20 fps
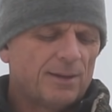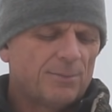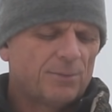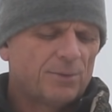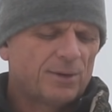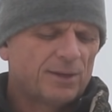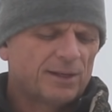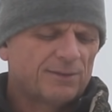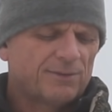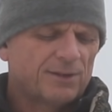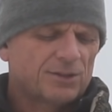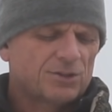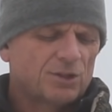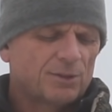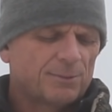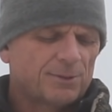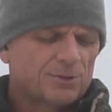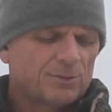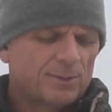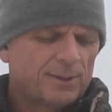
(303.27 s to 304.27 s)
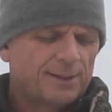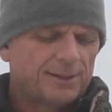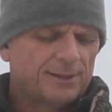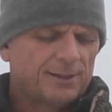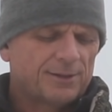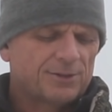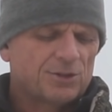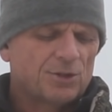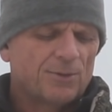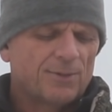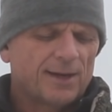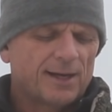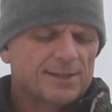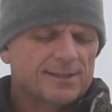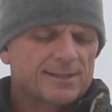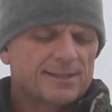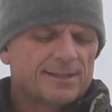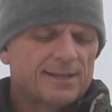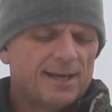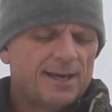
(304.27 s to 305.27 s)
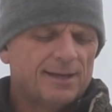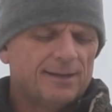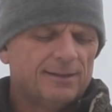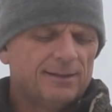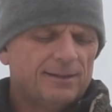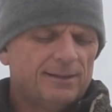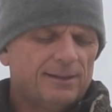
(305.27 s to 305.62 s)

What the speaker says: that morning of October 29th, 2010.